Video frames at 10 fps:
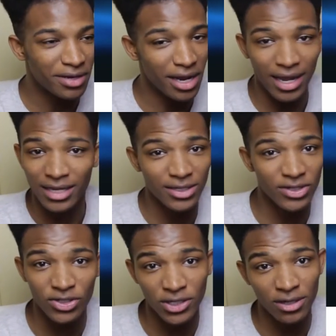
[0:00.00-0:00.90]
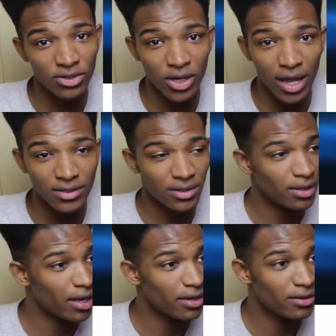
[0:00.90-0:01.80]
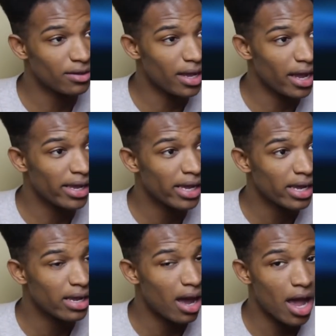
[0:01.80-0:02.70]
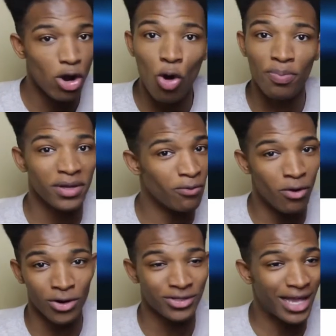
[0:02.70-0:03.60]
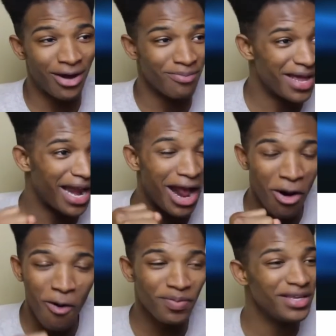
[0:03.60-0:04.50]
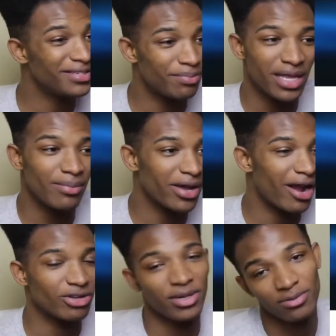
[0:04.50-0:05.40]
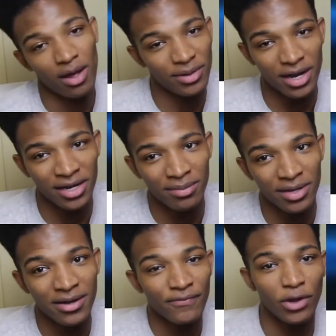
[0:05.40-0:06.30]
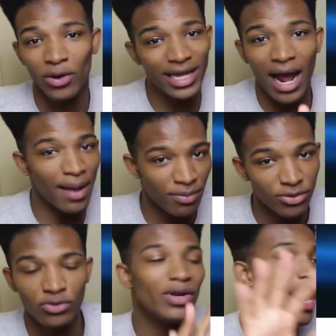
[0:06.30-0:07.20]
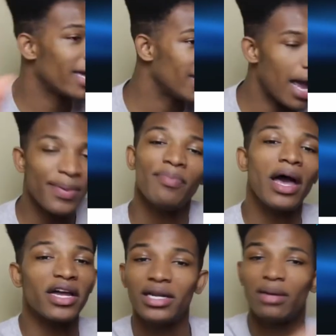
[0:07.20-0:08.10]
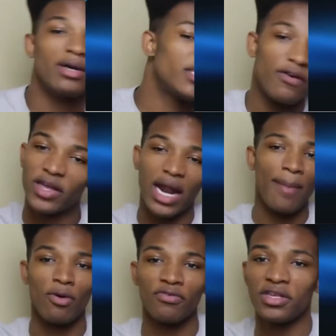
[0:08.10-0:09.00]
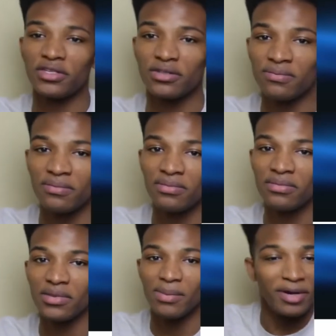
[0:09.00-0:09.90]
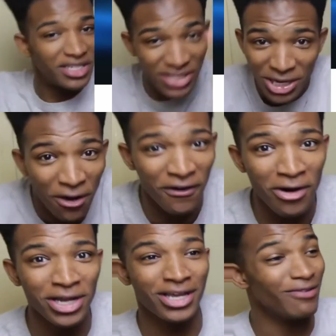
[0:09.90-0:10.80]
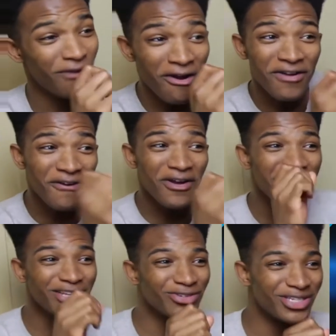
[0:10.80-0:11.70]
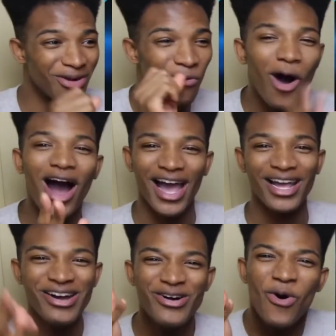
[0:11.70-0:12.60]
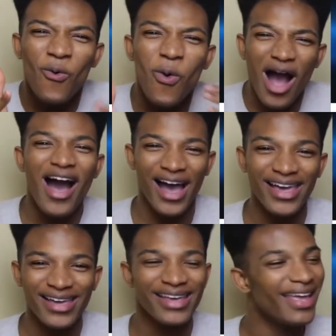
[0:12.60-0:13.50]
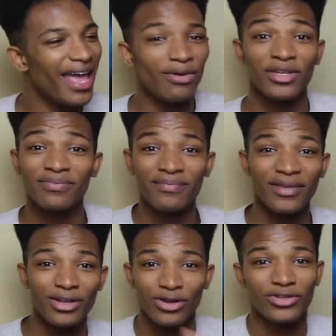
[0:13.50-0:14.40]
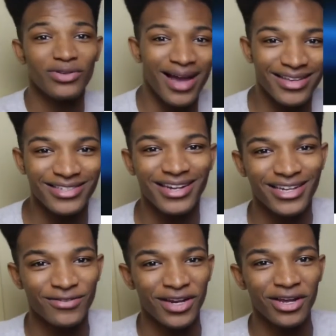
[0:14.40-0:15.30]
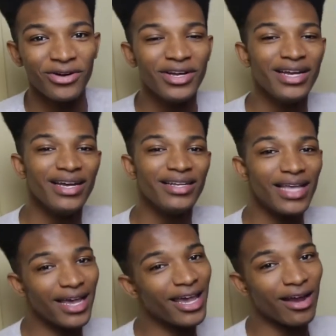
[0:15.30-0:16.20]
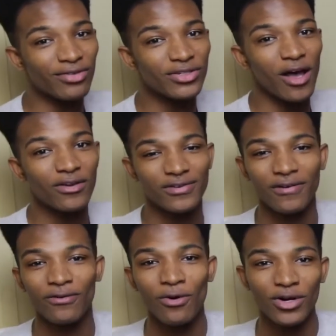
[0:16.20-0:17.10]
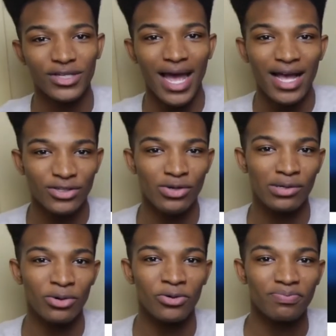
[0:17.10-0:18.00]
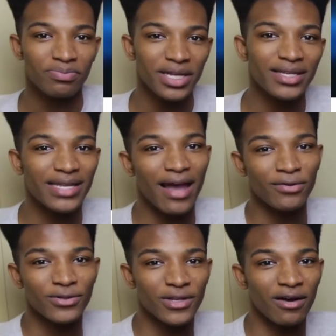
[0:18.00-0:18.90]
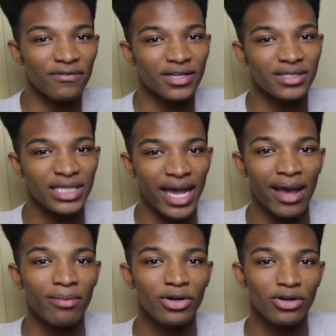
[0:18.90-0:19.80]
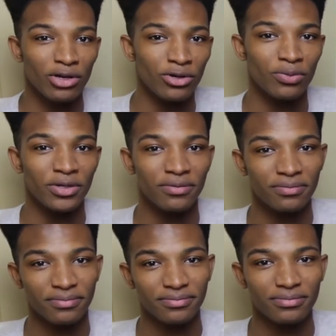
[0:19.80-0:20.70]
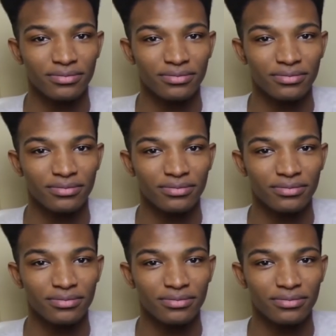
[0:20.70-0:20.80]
But I guess it's still a chance in the end of the day. I hope it works out, man. I hope he's a playable character, but he's probably not going to be. Don't get hyped. Do not get hyped. I'm not going to let myself get hyped over this. But it's still very, very, very interesting. Why? Why? Anyways, I'll talk to you guys in the next video. Take care of yourselves, and of course, as usual, please have yourself a damn good one.